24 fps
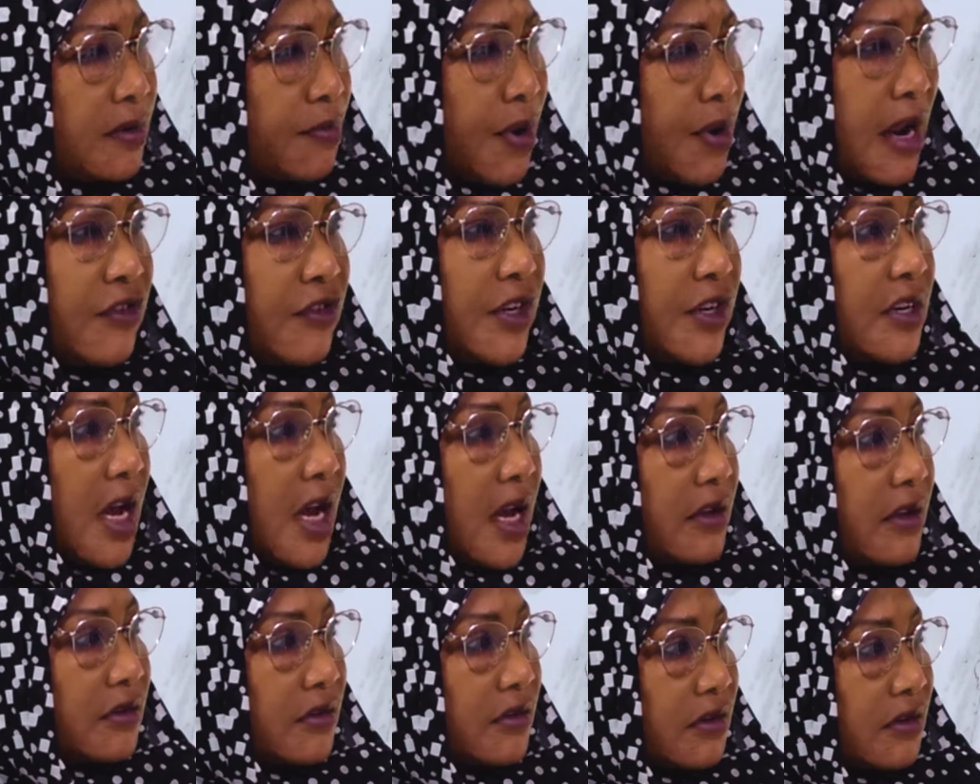
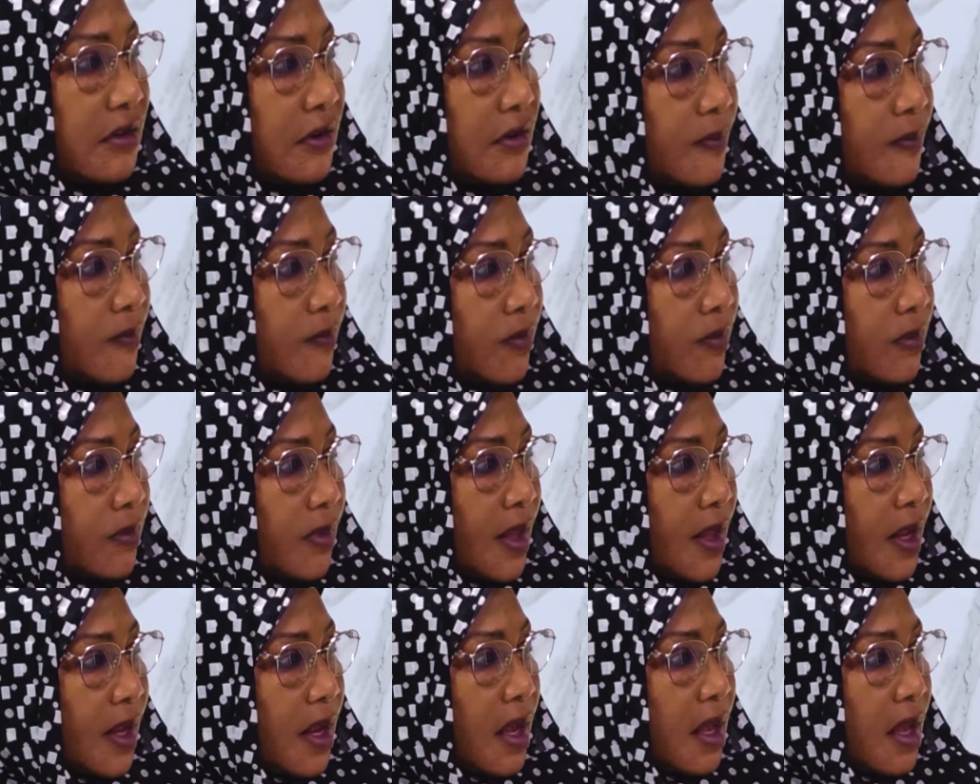privatized.
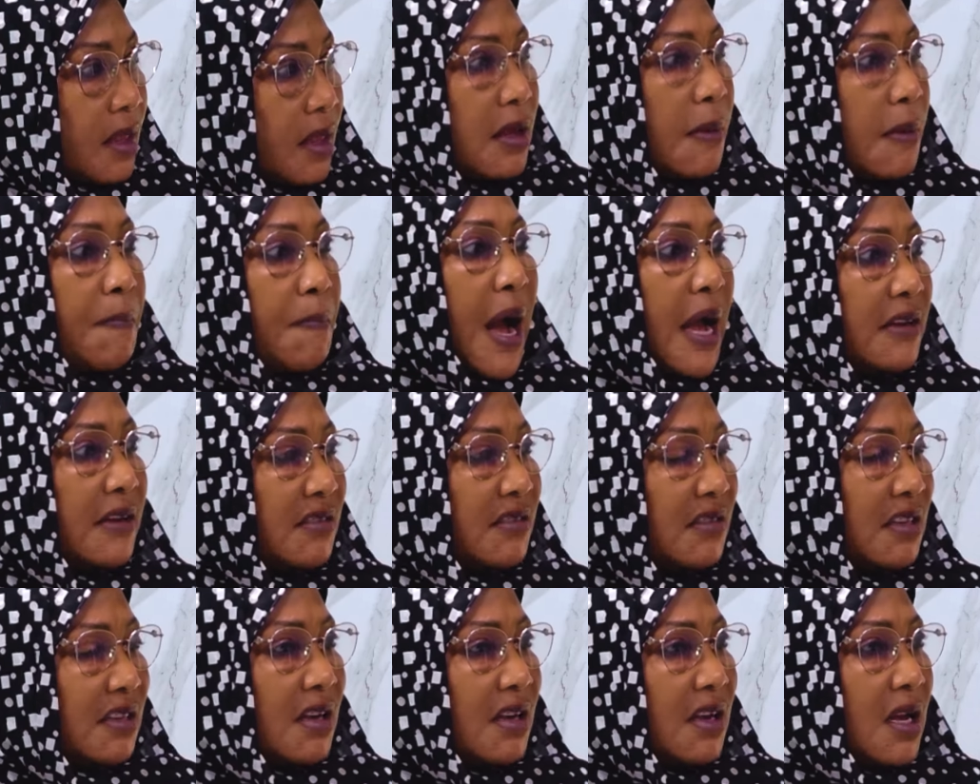The
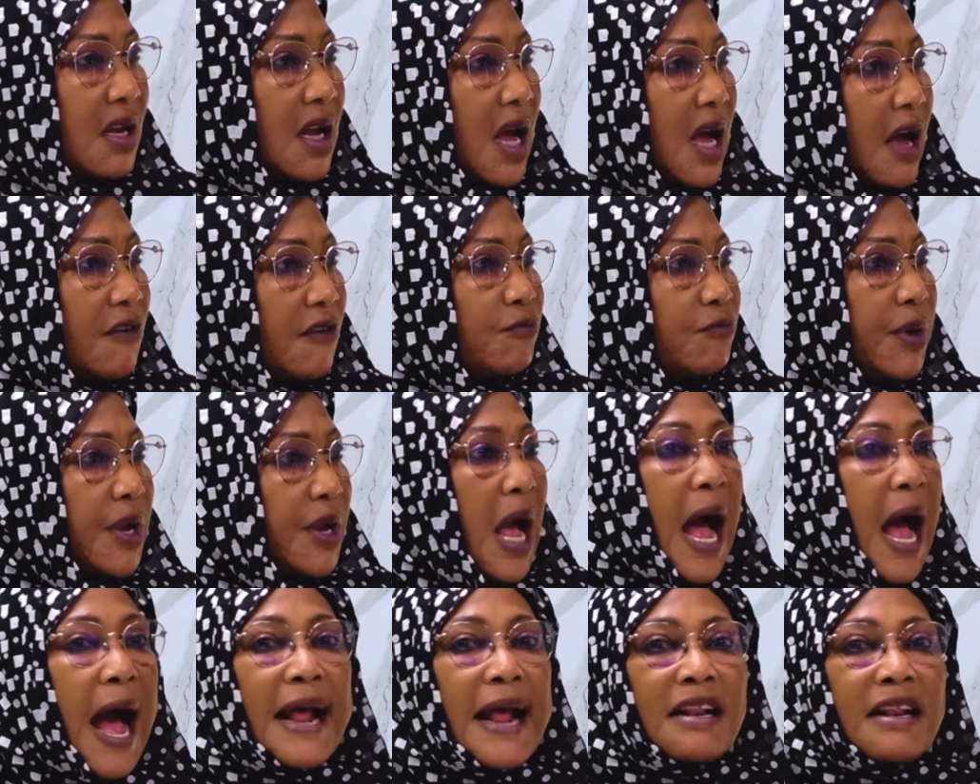banks have been,
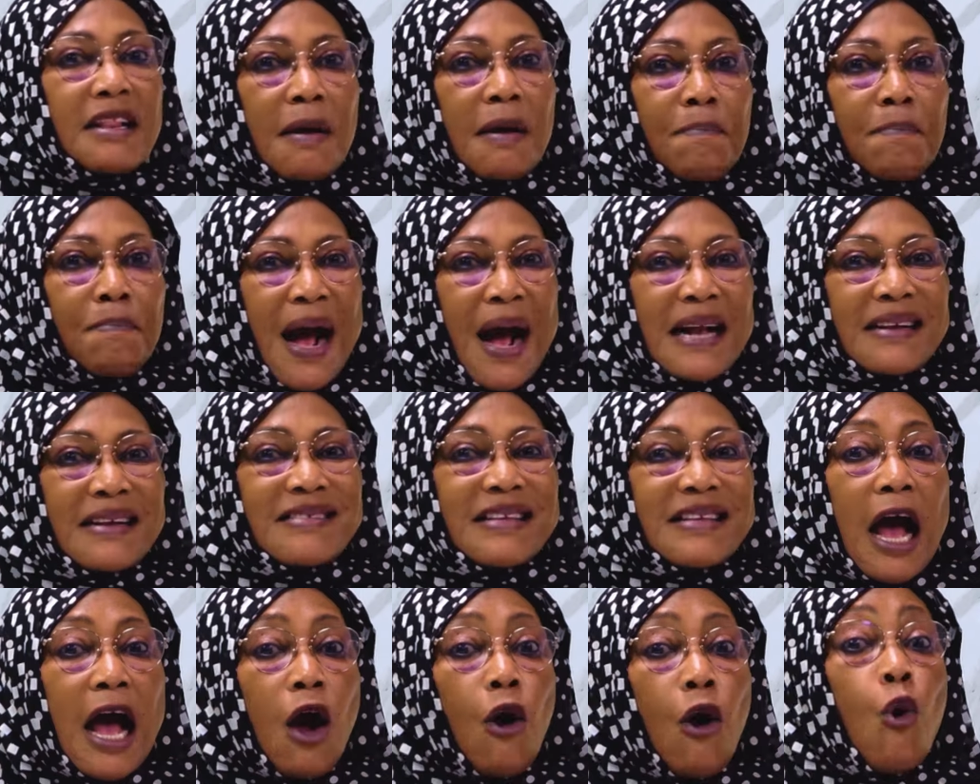and the
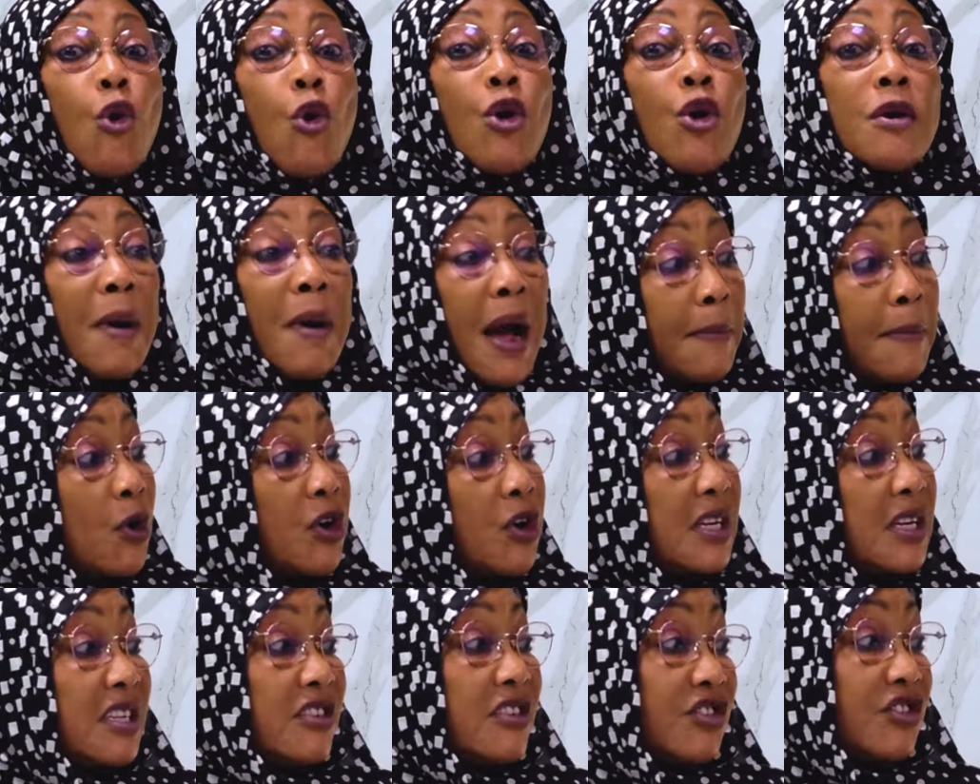banks are owned by
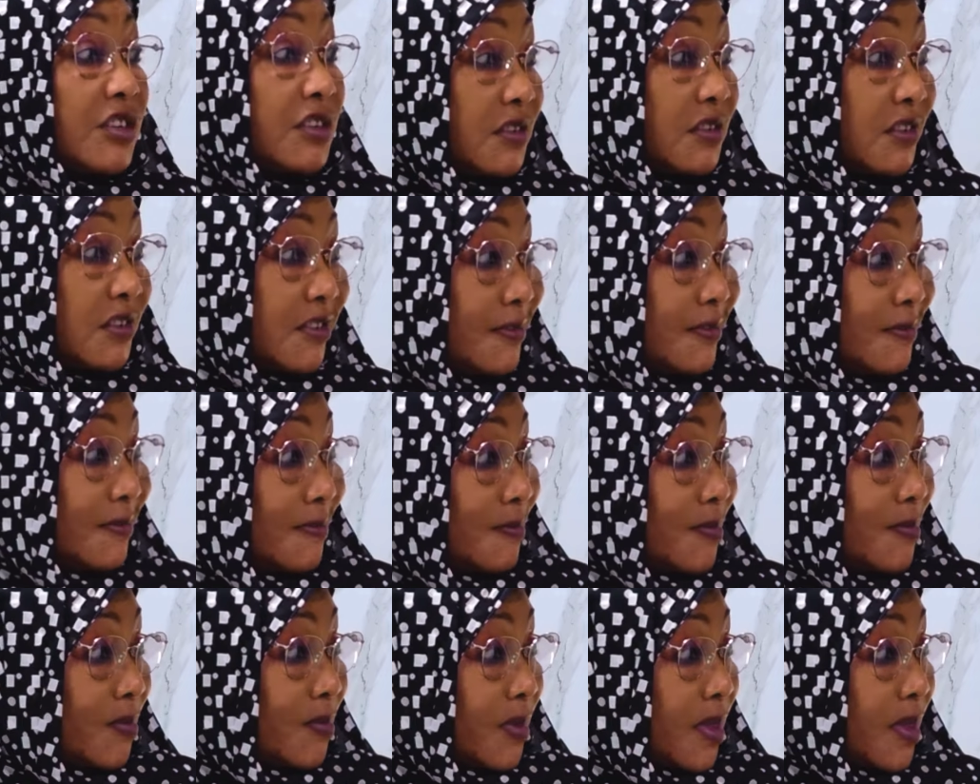politicians.
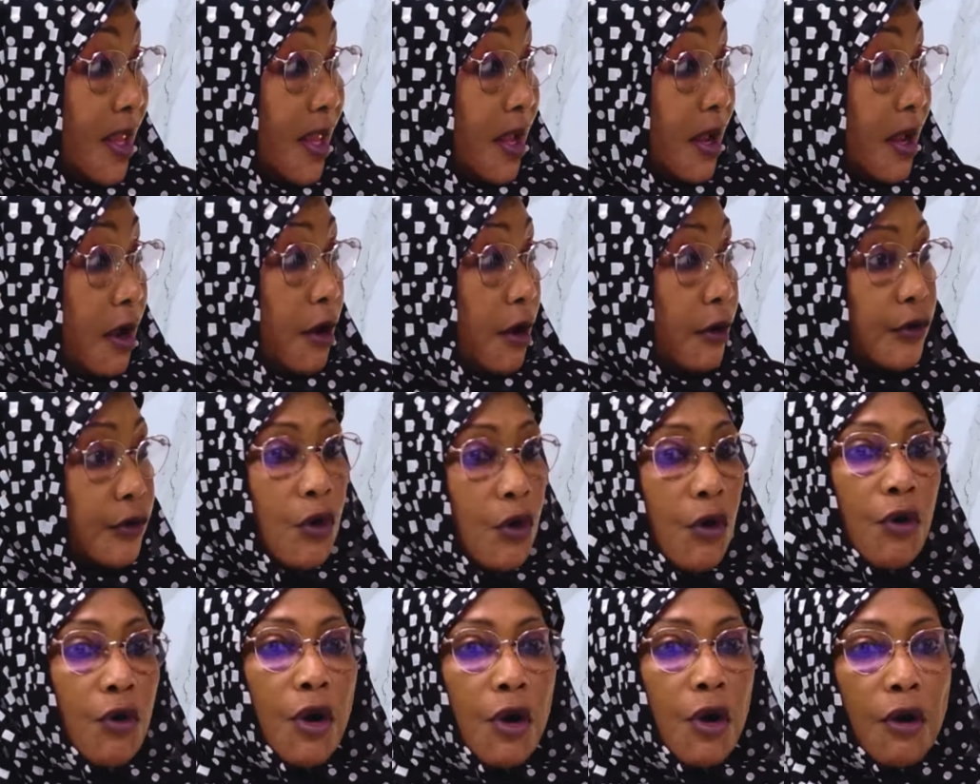
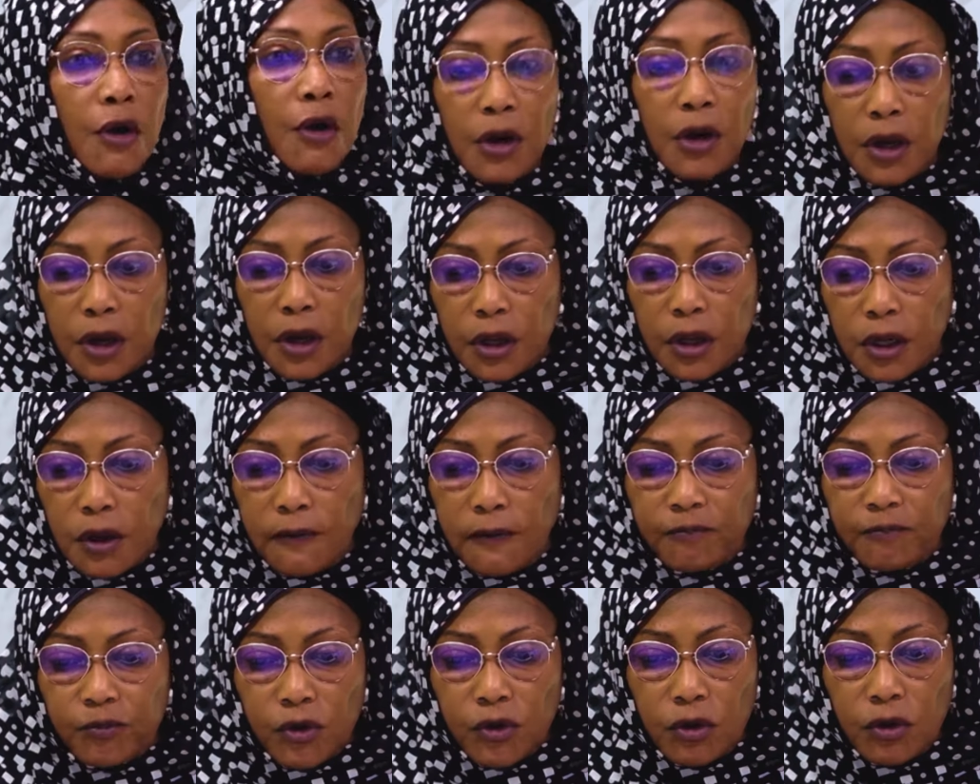So
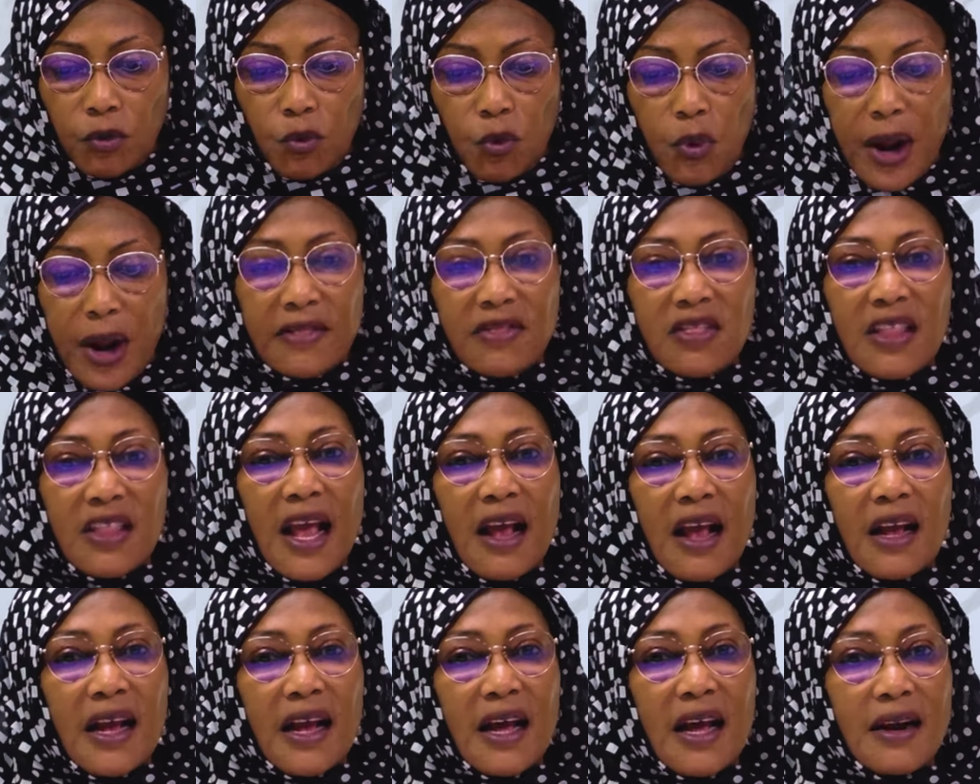when the
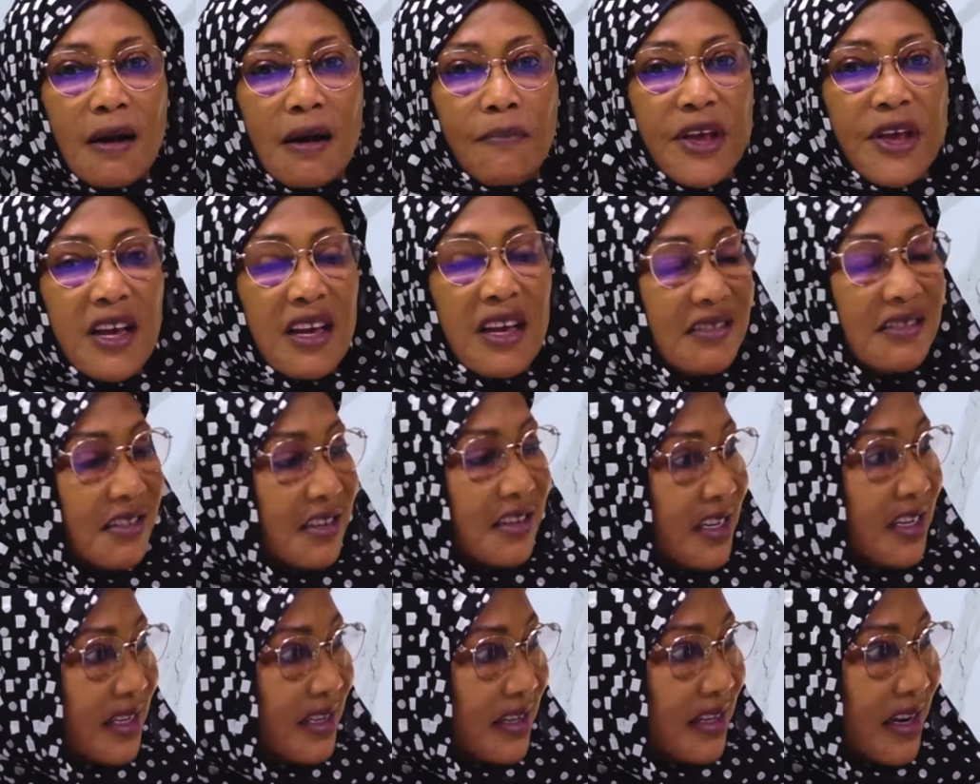economy
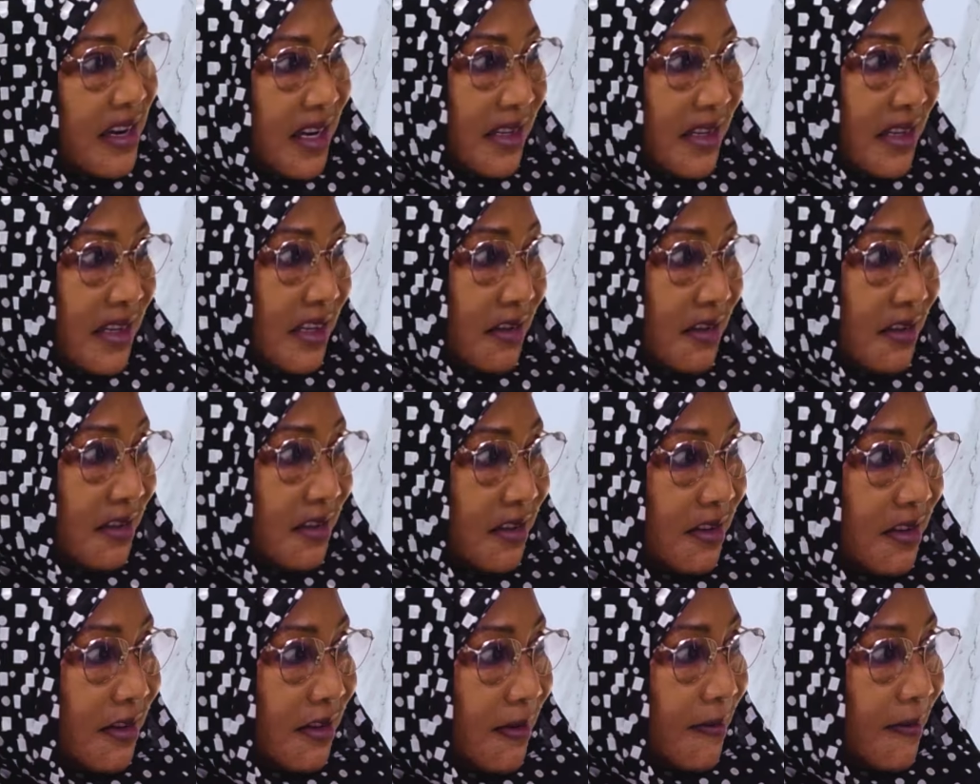is in tatters,